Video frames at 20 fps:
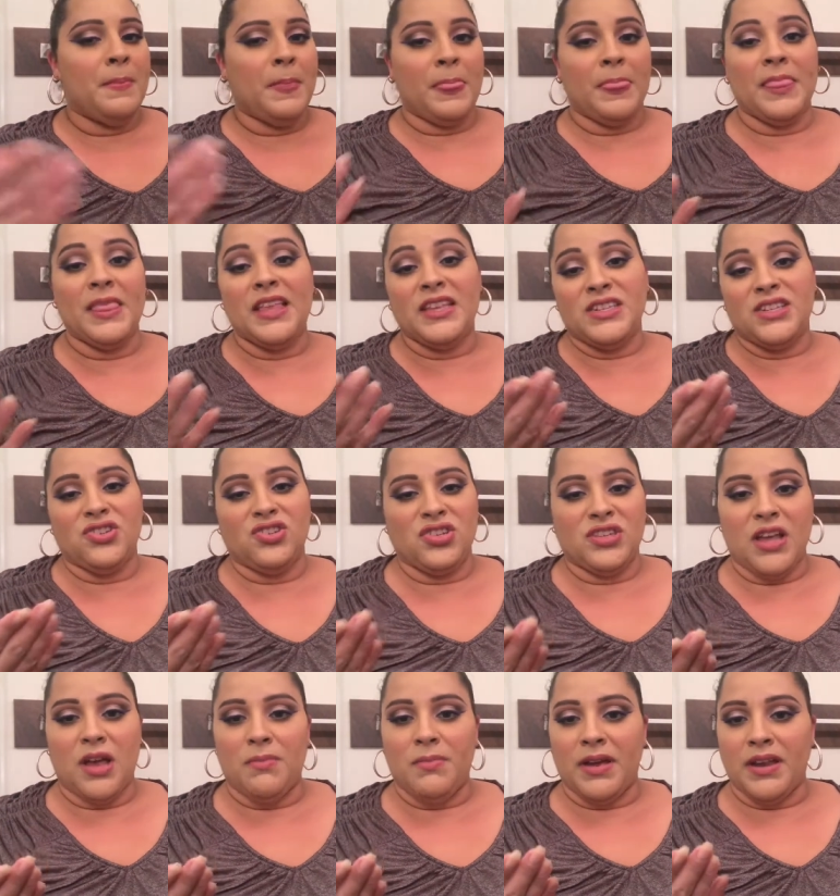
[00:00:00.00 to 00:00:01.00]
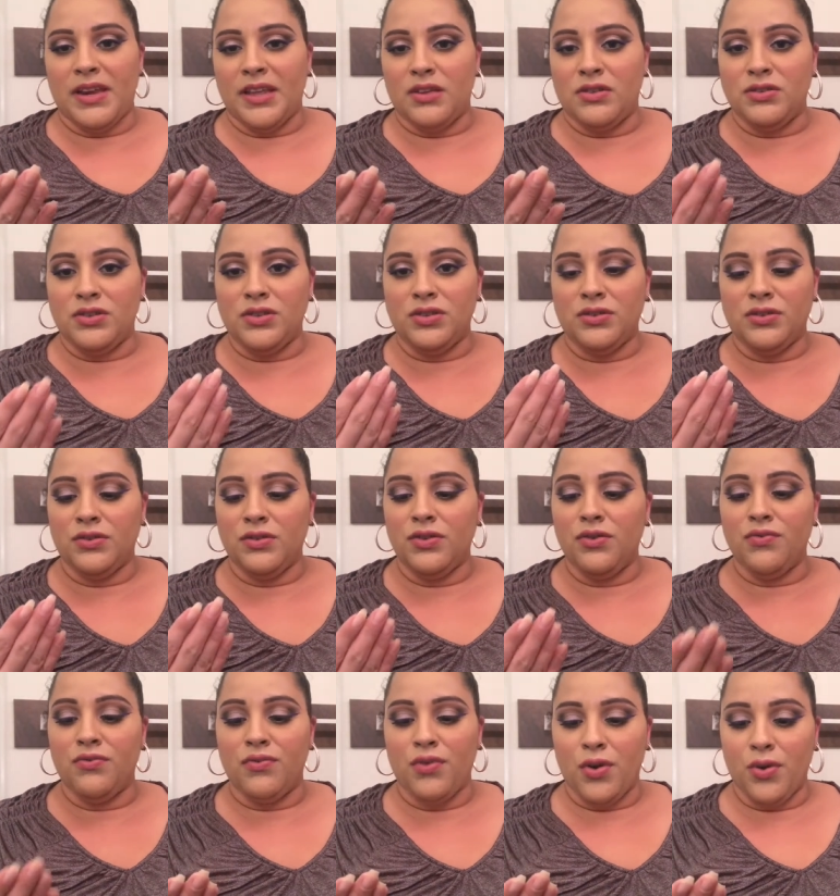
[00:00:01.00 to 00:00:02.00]
This is just how my nails
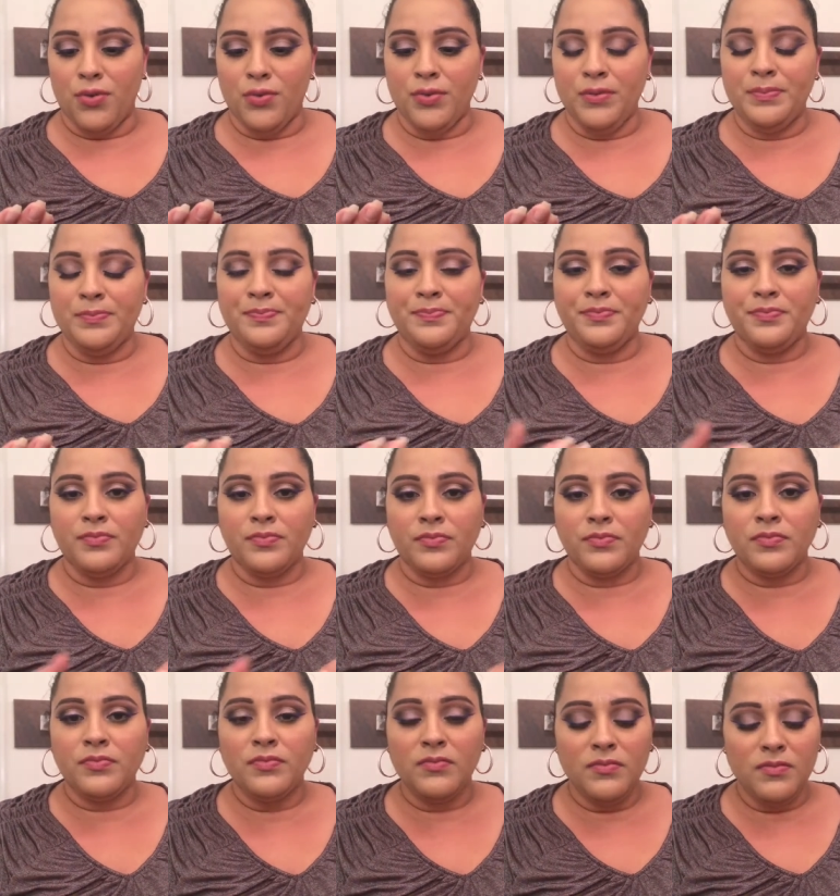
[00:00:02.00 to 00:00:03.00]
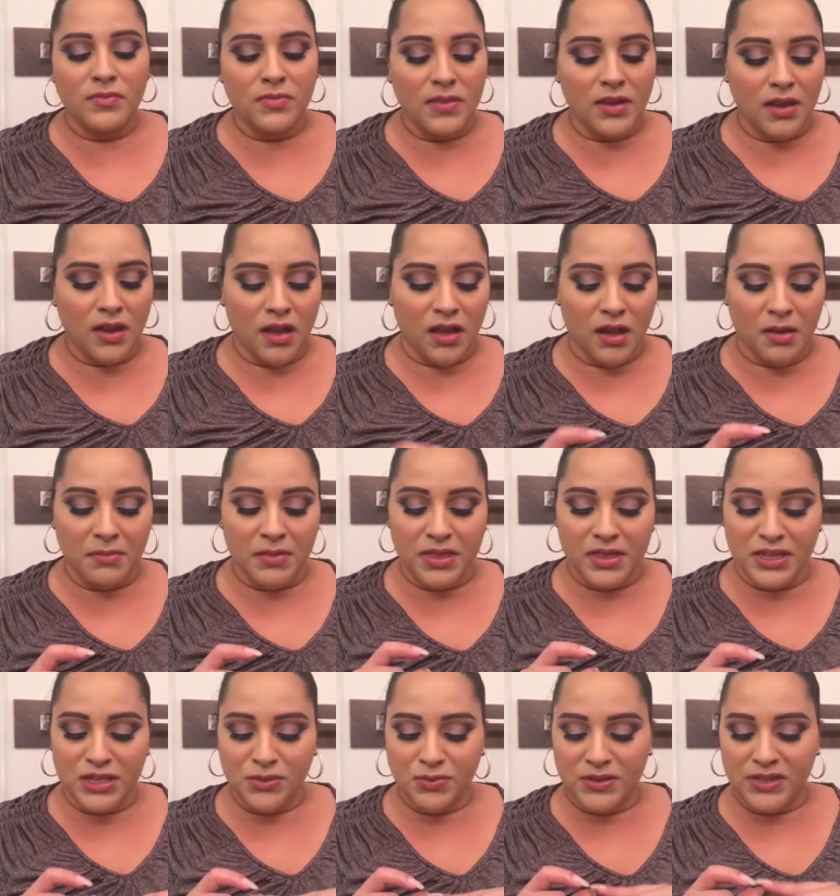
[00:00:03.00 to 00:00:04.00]
grow. Um,
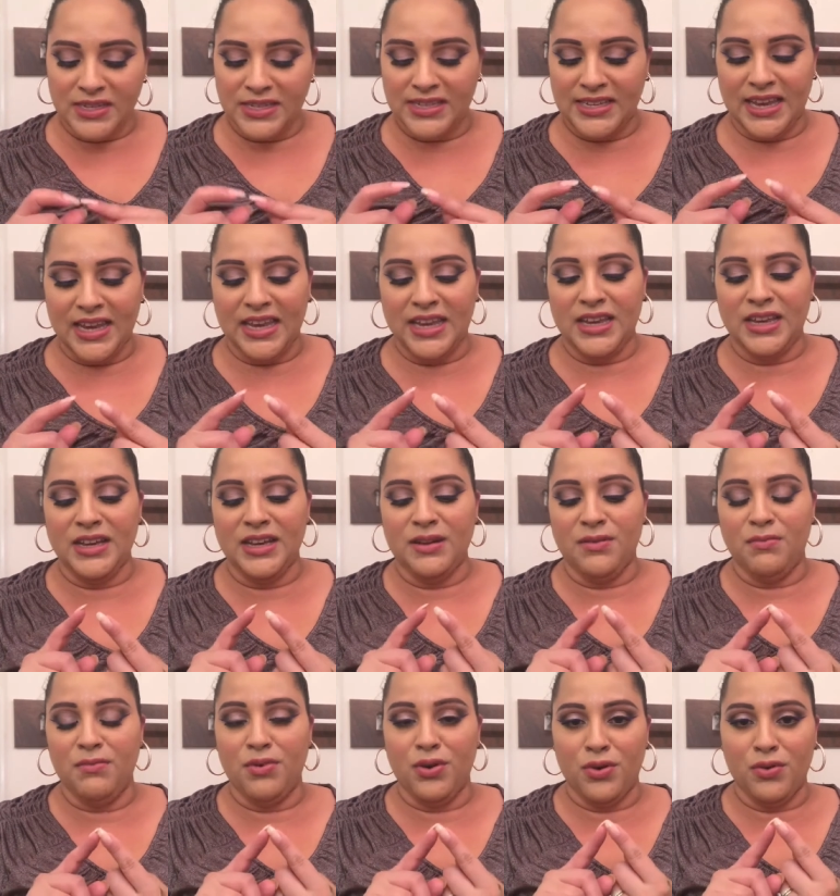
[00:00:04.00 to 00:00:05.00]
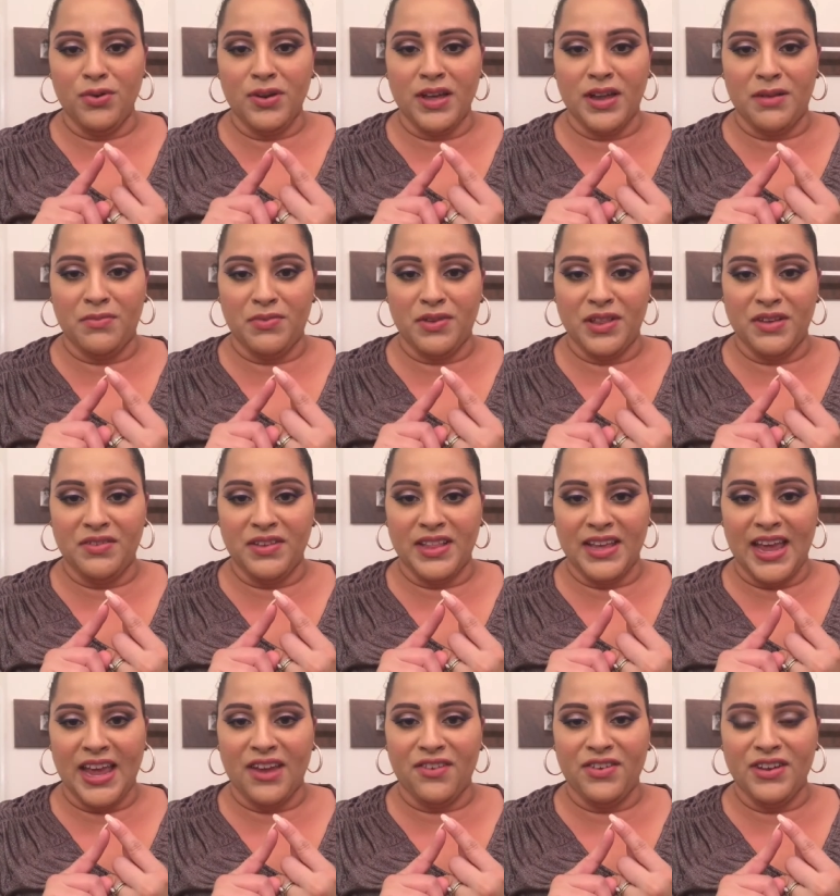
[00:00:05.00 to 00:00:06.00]
this one today broke and I'm really, really
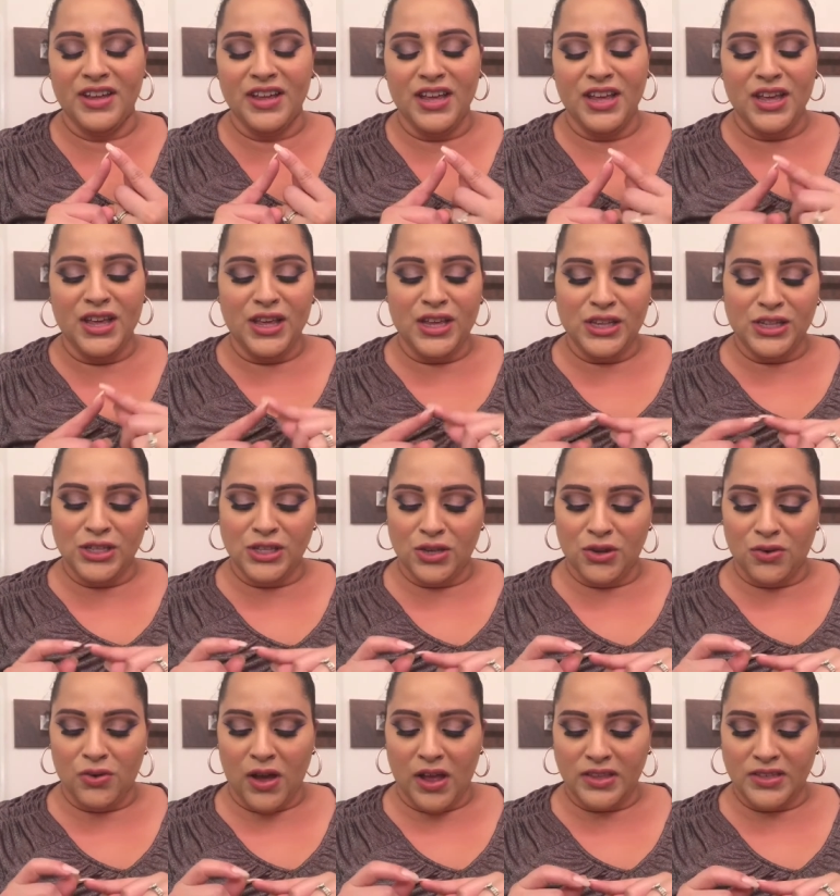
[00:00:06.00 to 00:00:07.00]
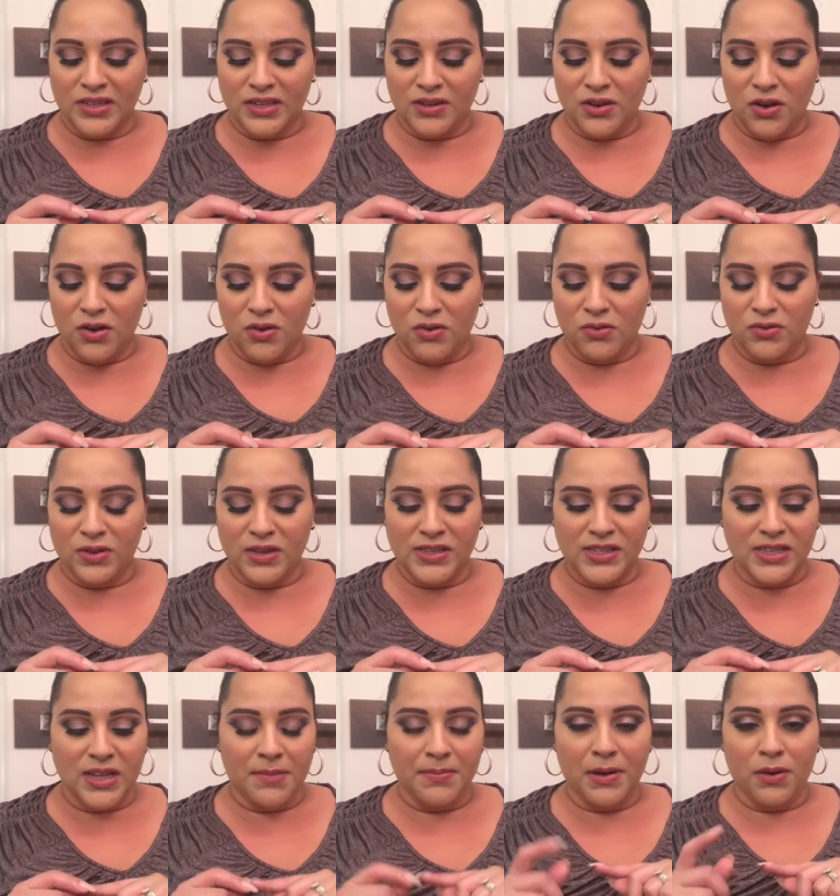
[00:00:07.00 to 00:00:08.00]
angry. So I did go and
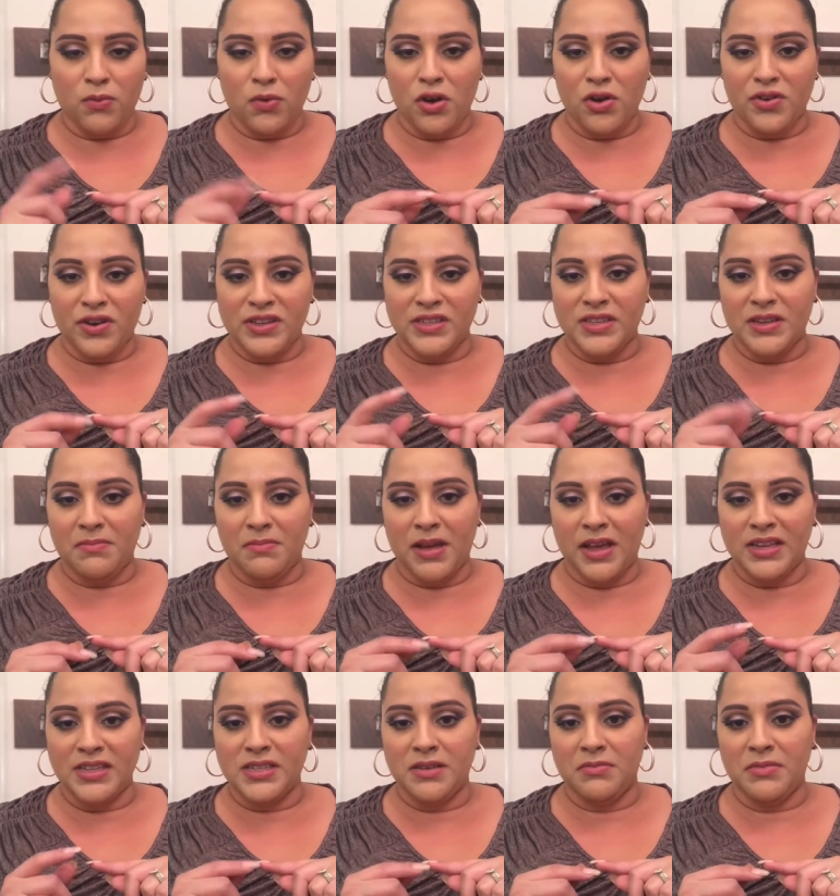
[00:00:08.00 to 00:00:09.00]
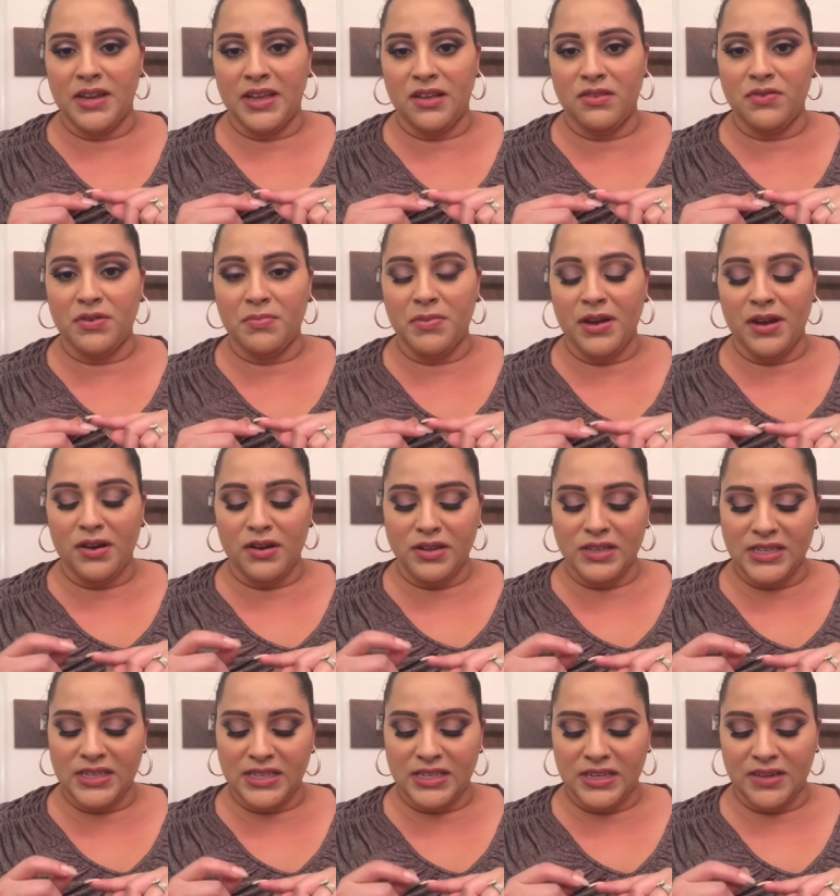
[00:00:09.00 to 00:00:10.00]
stop at Walgreens and buy some nail repair
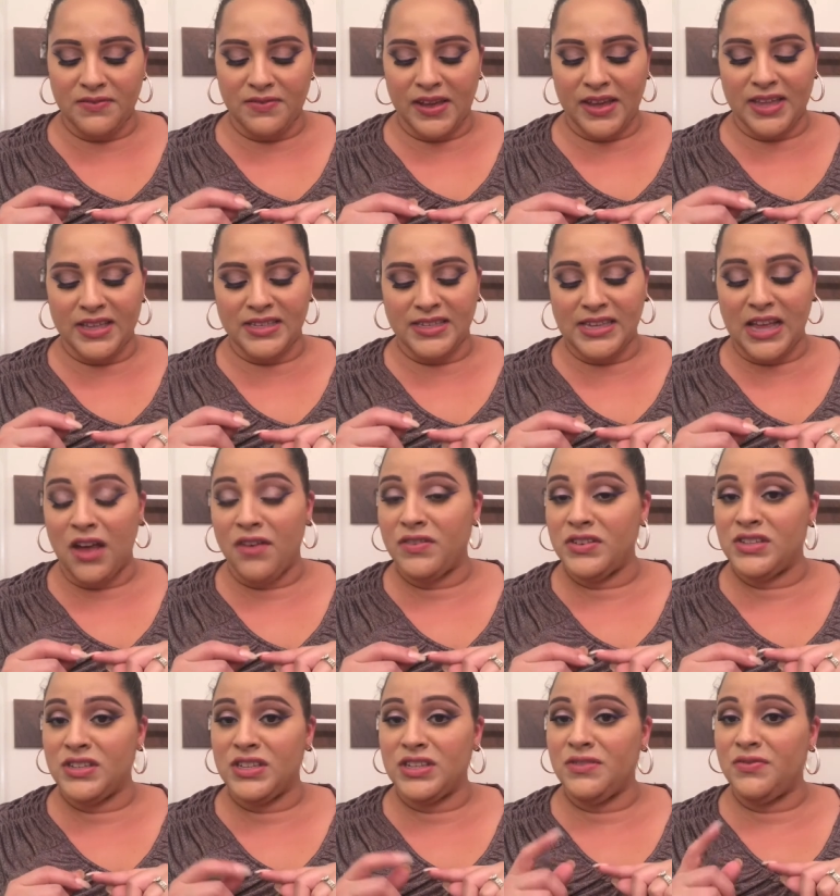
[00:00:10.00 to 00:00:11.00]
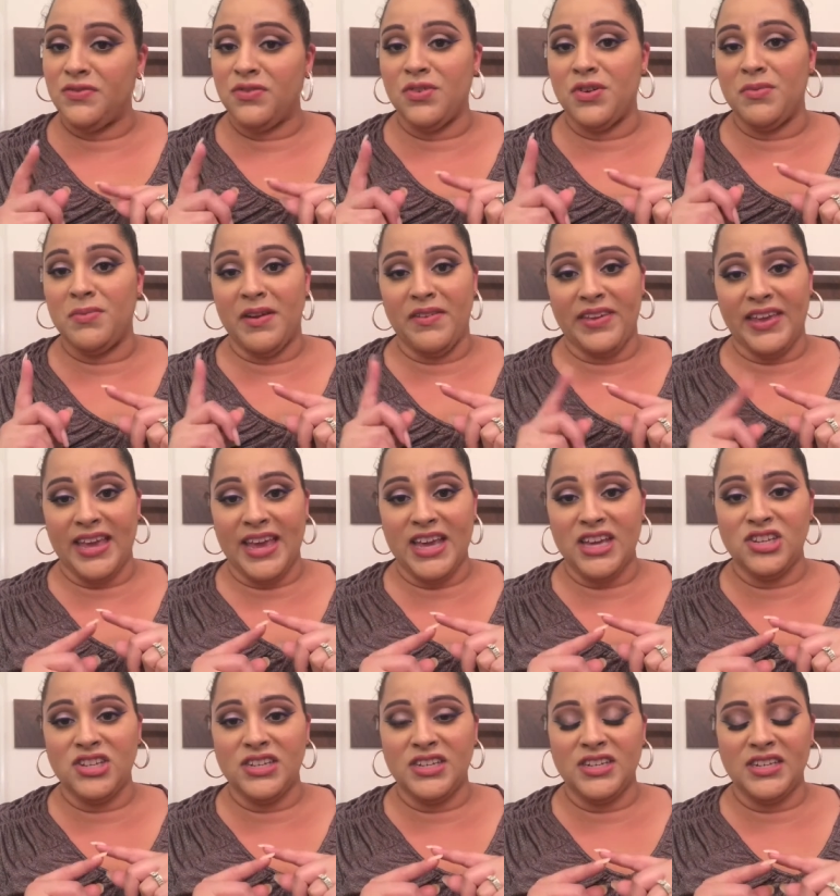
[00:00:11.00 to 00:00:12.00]
to see if I can salvage this for my
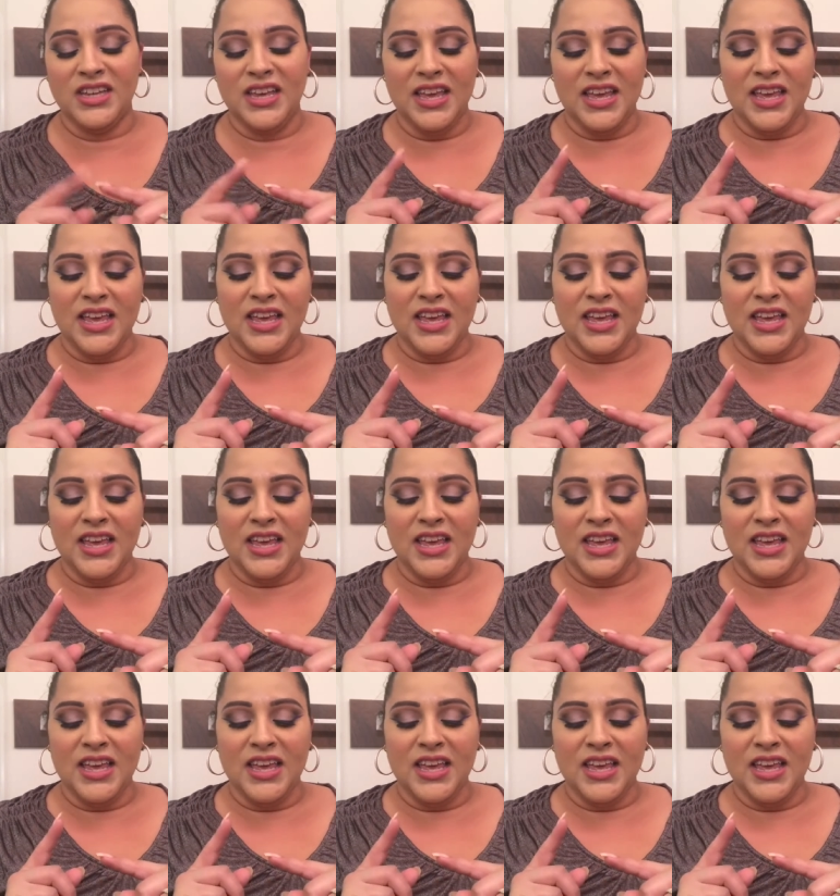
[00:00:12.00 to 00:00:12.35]
vacation.